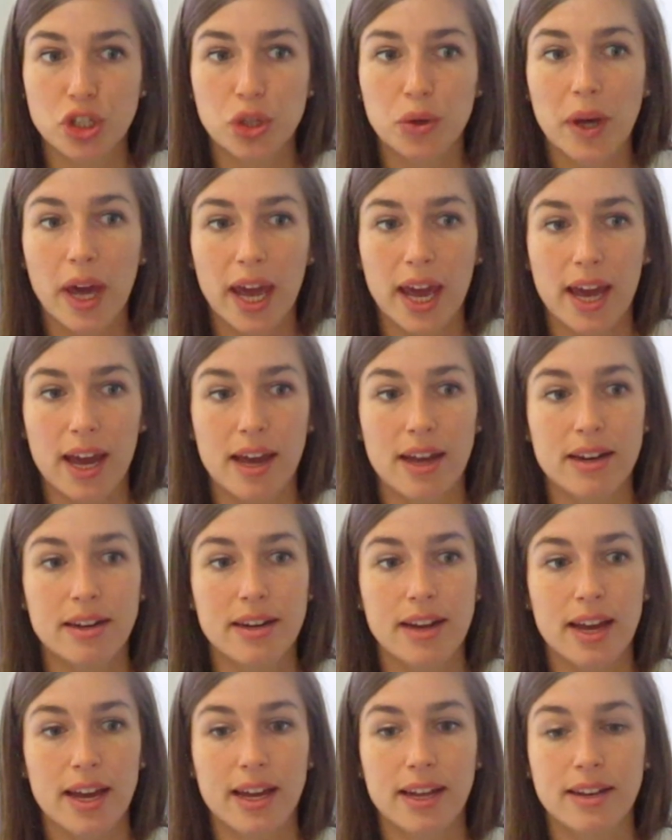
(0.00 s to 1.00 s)
you
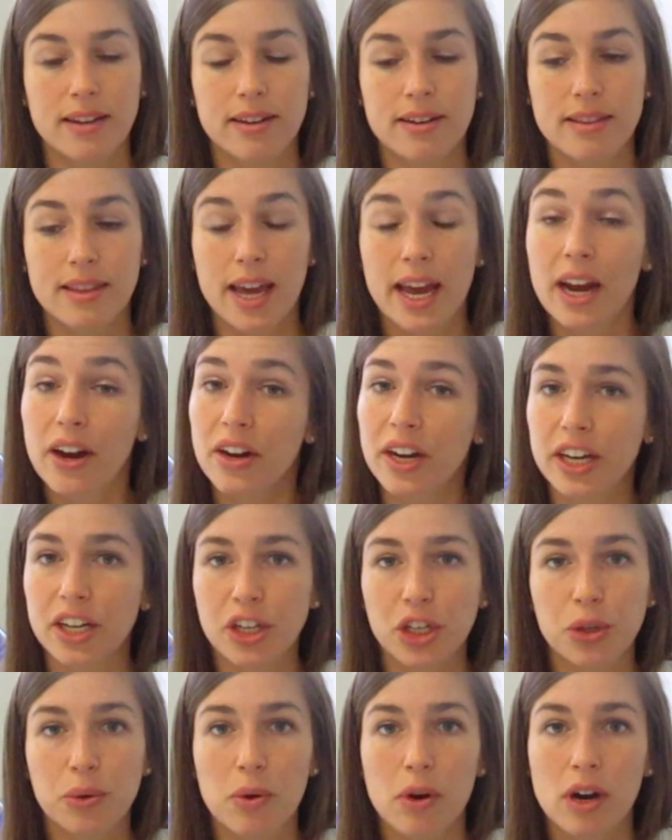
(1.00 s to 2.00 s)
can in the
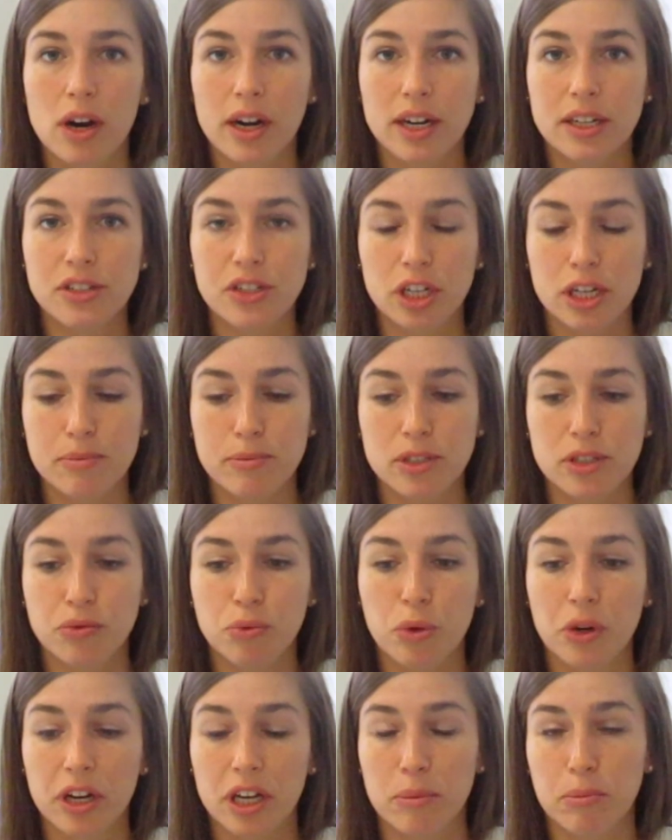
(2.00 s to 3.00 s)
area you are in terms
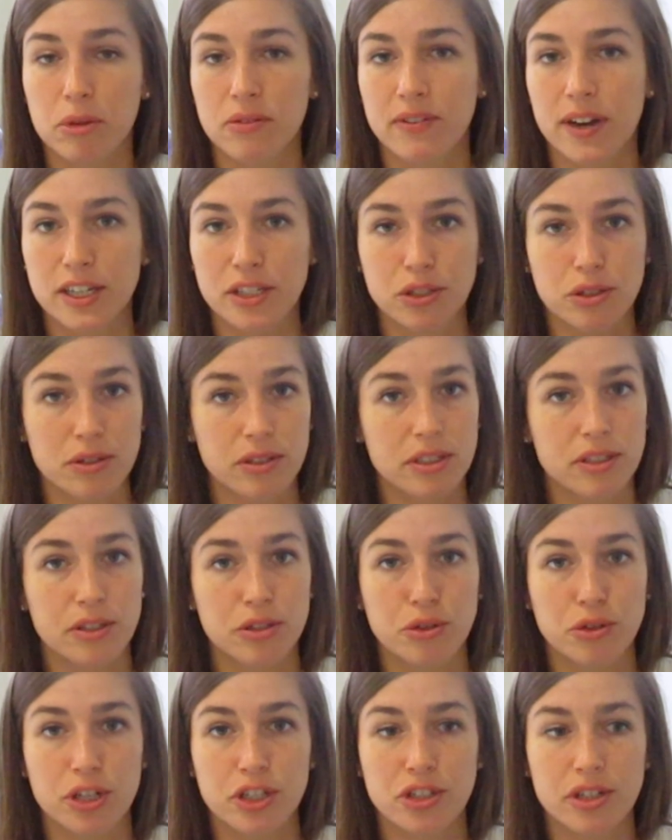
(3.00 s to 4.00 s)
of working professionals in
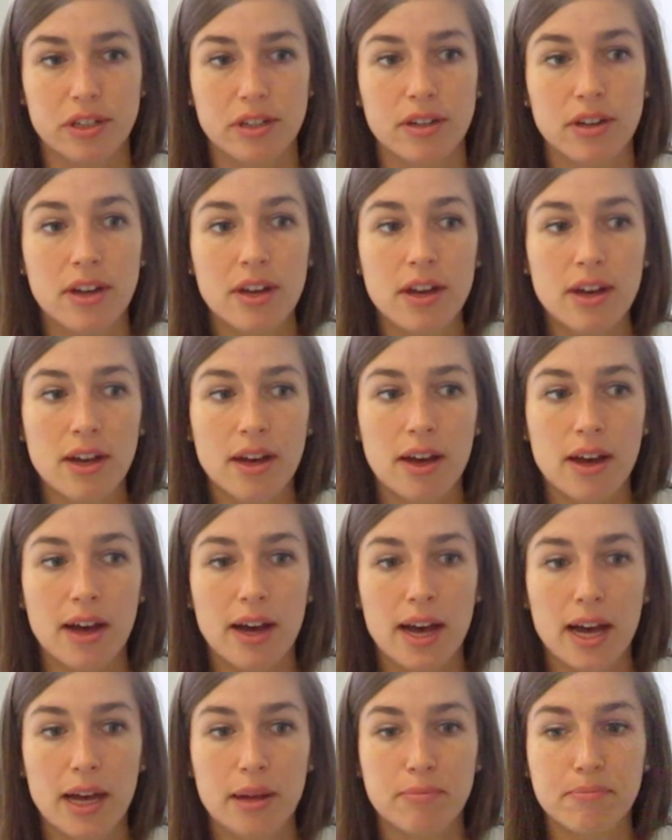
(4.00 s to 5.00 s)
nutrition.
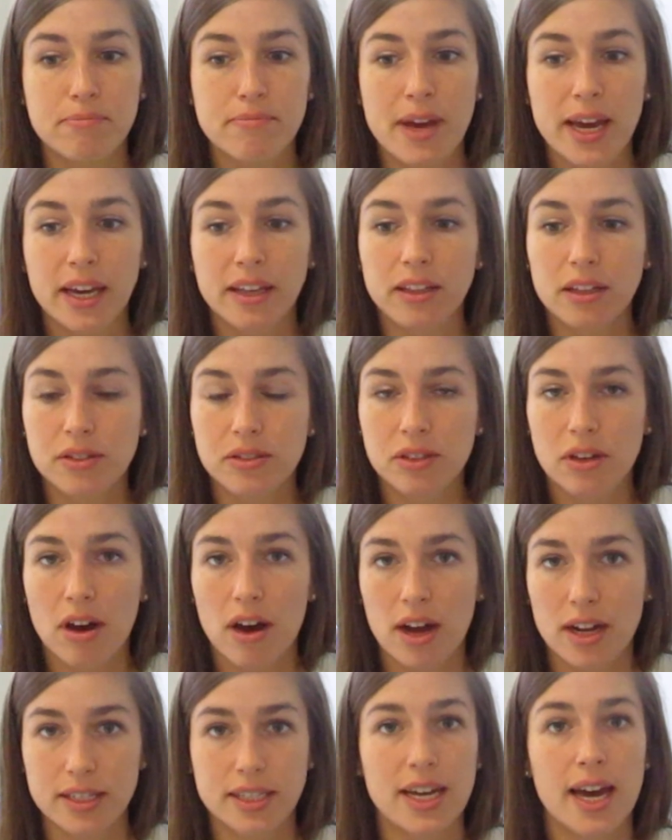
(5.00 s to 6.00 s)
Make those
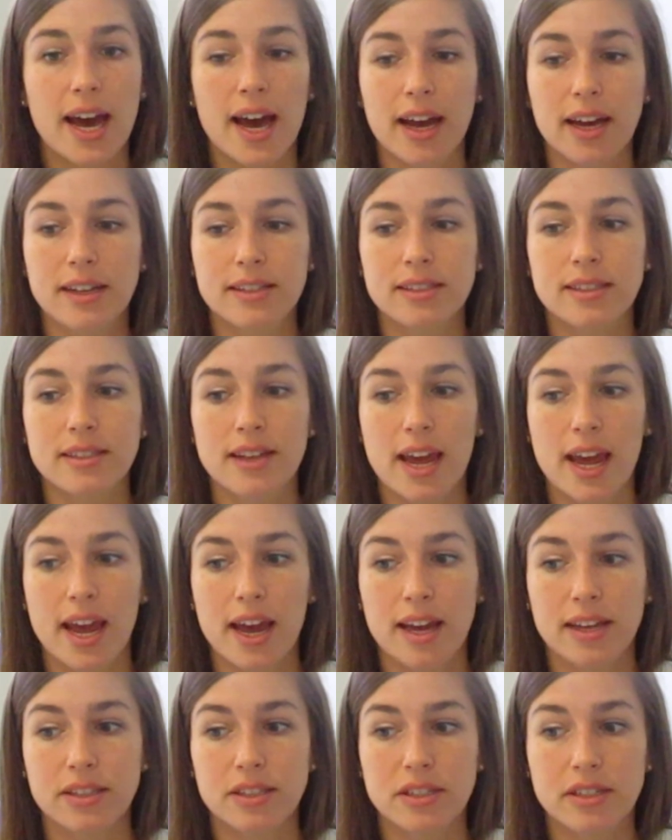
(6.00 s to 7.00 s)
contacts
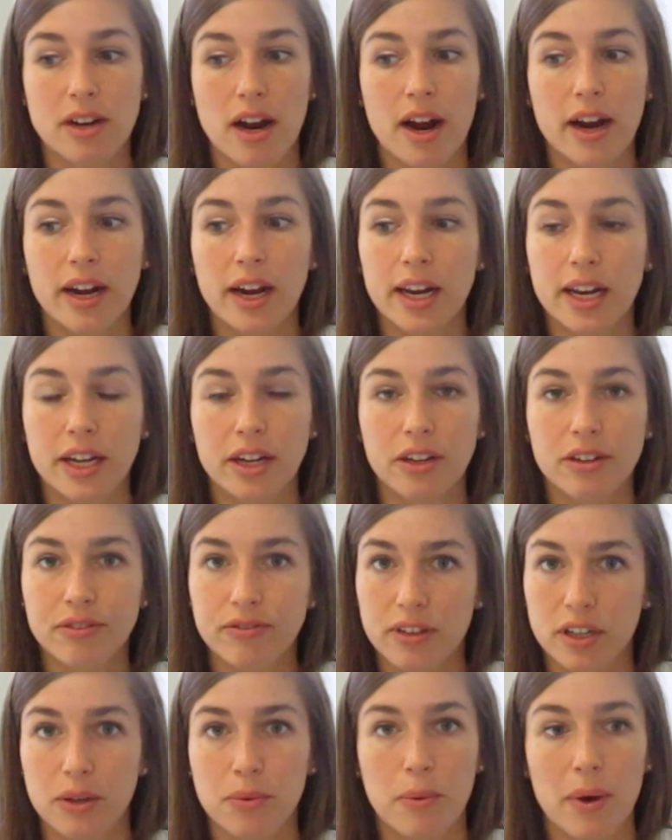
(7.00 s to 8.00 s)
and start getting your
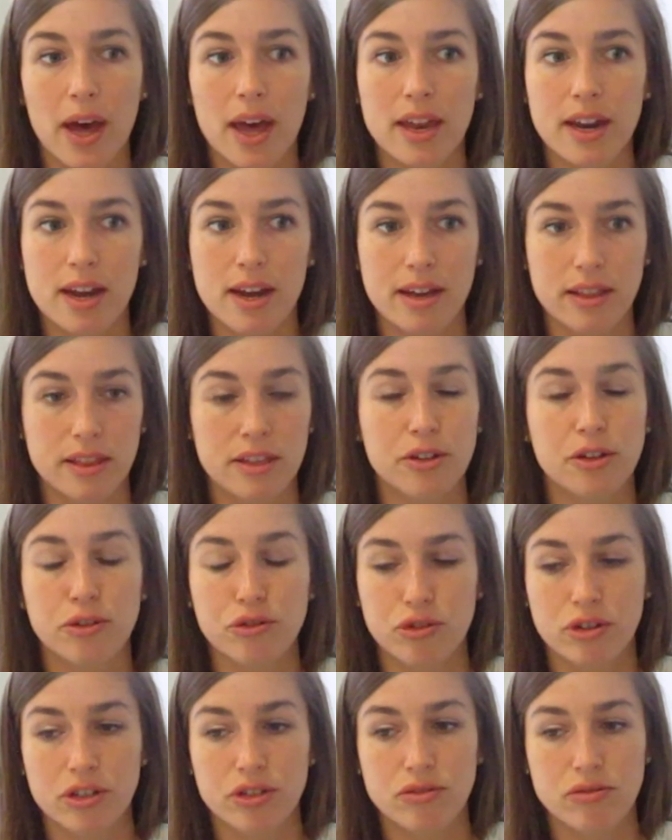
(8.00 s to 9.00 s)
feet wet in the
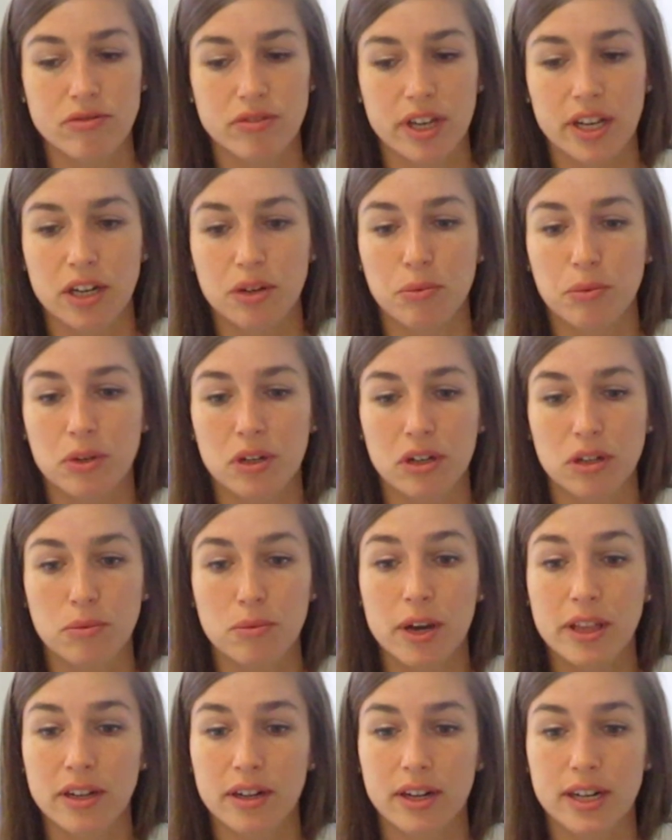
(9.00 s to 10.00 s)
nutrition related
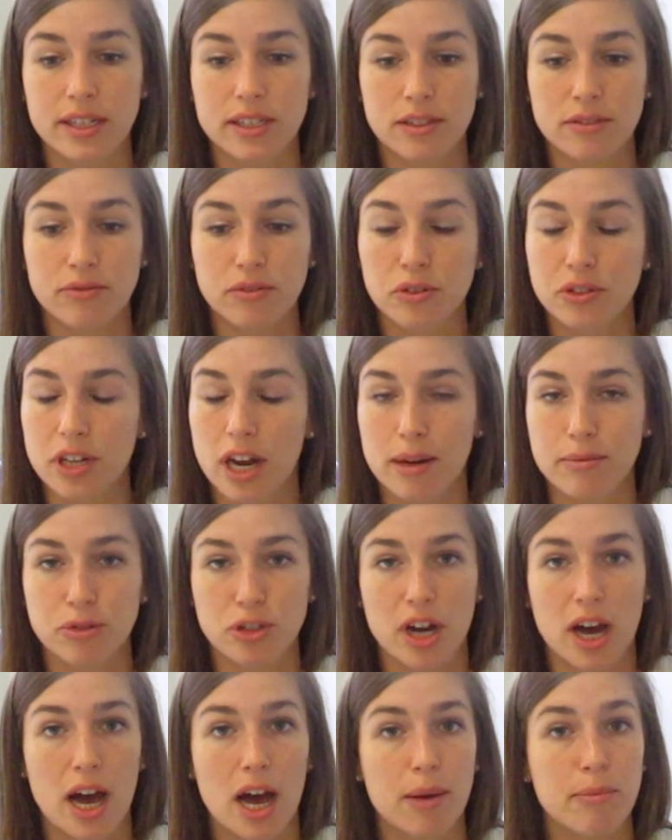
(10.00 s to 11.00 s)
world, whether it's a full-time
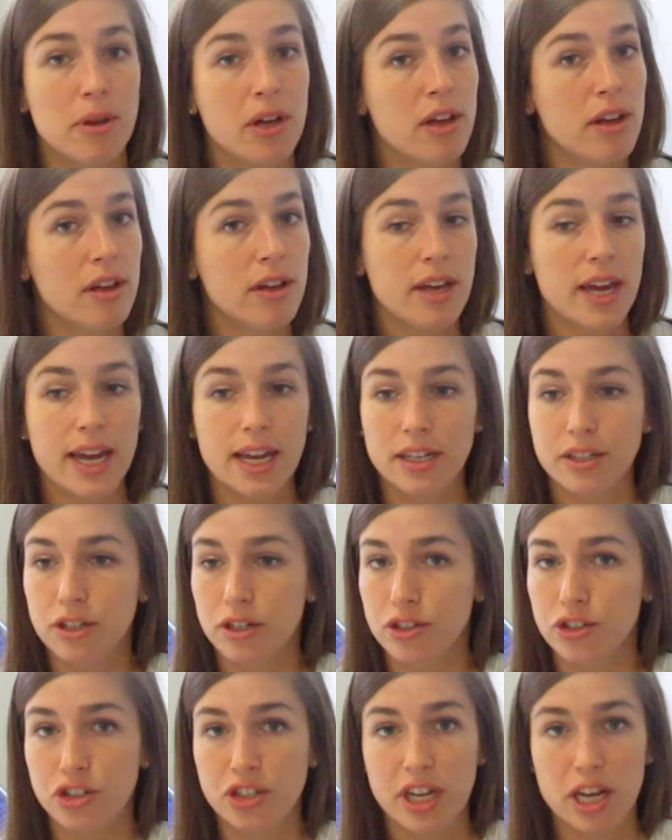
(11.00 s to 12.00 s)
job,
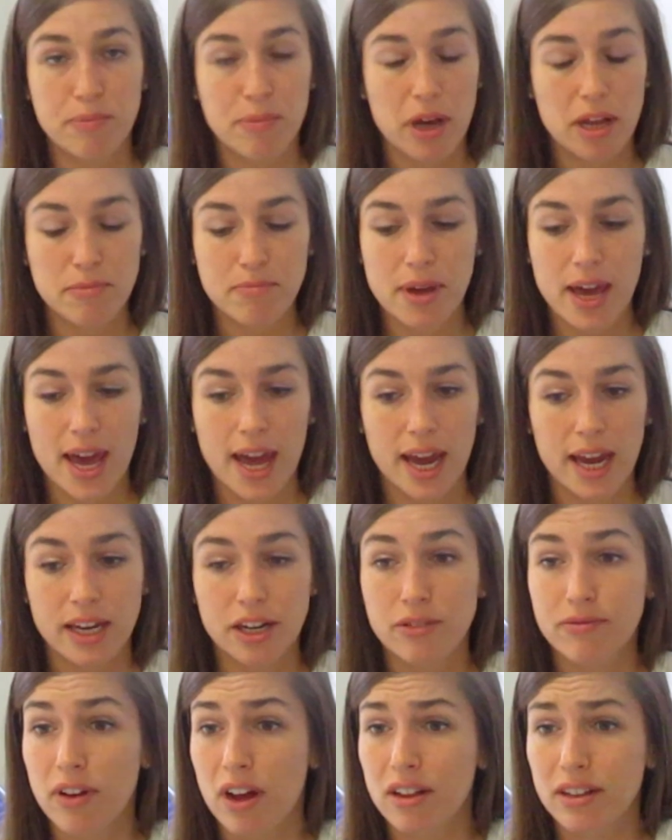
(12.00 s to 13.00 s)
internship,
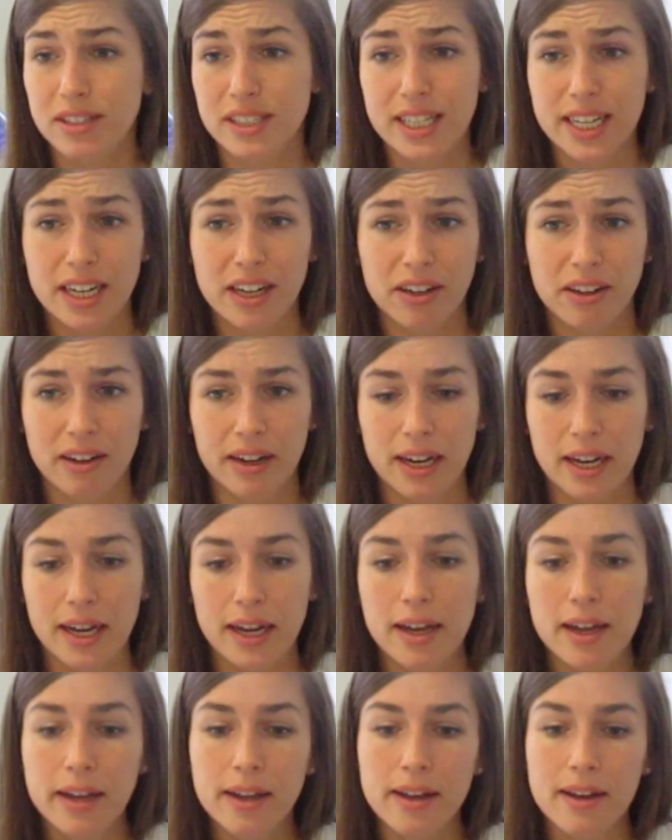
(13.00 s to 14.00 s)
unpaid, volunteering.